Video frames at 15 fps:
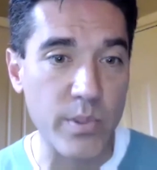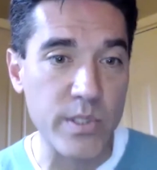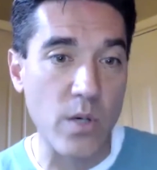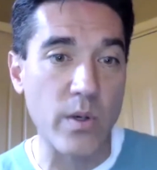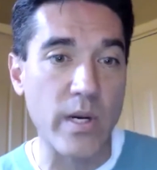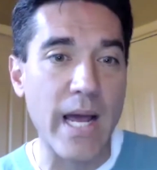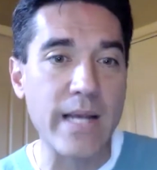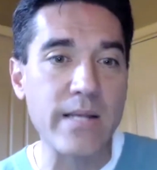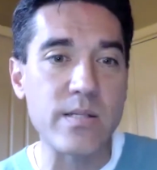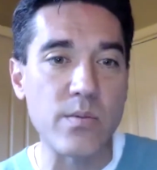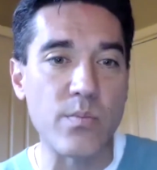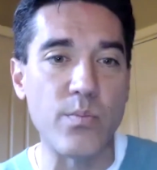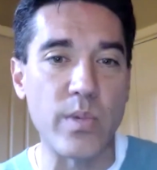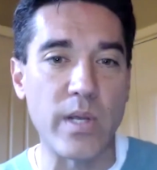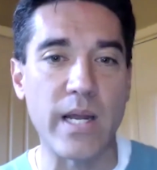So it has to
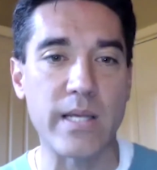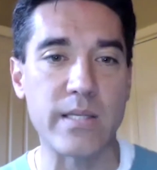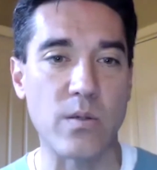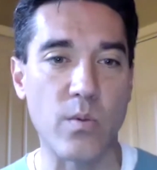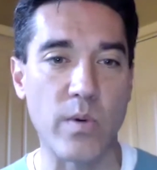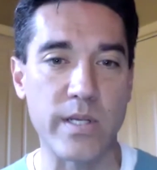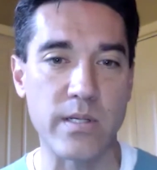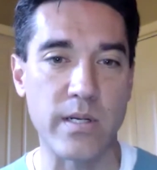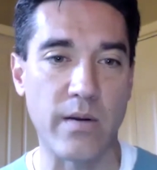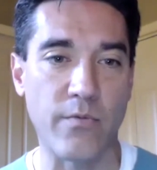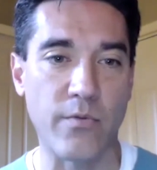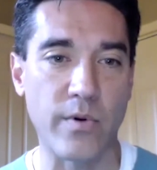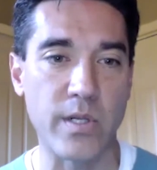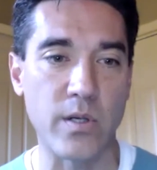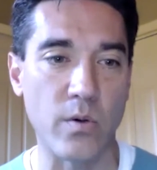
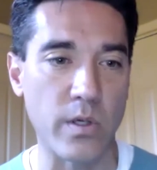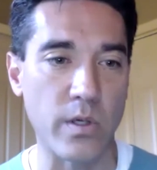resonate for you.